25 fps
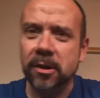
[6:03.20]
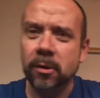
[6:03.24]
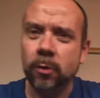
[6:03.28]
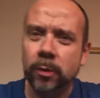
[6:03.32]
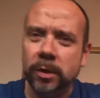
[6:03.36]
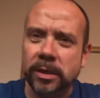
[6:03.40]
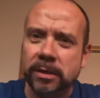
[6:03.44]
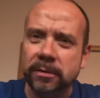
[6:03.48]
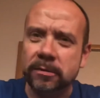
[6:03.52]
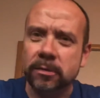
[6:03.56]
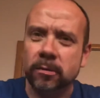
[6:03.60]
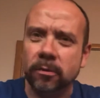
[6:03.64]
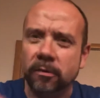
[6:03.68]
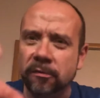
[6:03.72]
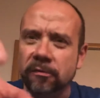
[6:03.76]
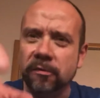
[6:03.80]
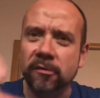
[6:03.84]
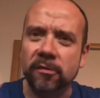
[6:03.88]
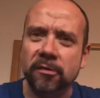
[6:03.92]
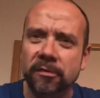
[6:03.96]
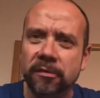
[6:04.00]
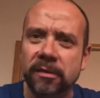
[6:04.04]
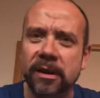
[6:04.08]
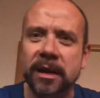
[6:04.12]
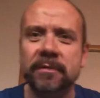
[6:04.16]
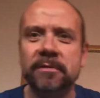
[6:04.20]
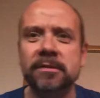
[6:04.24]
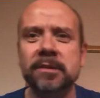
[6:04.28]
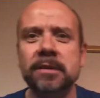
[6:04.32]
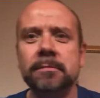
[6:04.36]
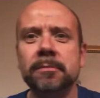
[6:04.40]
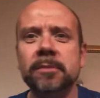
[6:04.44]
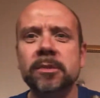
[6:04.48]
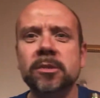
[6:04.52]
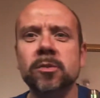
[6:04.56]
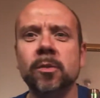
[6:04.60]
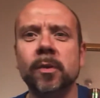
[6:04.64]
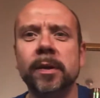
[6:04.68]
and all these other little fruit flavours
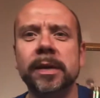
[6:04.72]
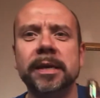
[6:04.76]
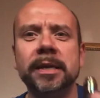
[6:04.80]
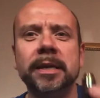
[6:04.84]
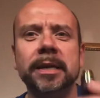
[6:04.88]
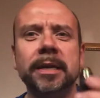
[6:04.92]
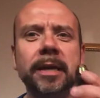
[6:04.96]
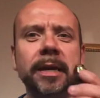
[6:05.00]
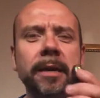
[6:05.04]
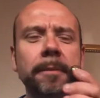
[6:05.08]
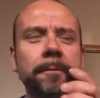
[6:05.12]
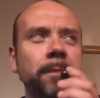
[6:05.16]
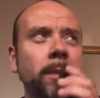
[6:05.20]
in between.